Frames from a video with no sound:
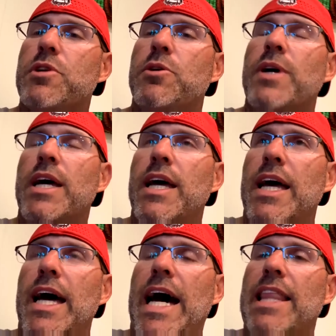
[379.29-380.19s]
So
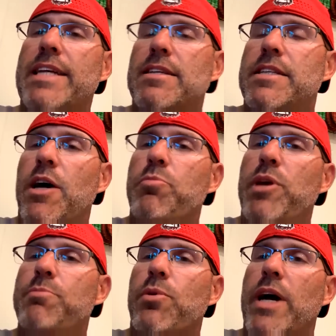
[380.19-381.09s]
I like to tell
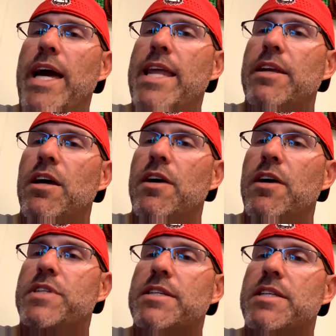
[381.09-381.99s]
people I had enough
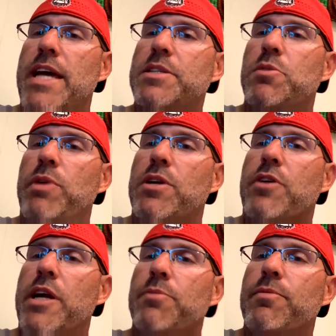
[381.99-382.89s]
success to be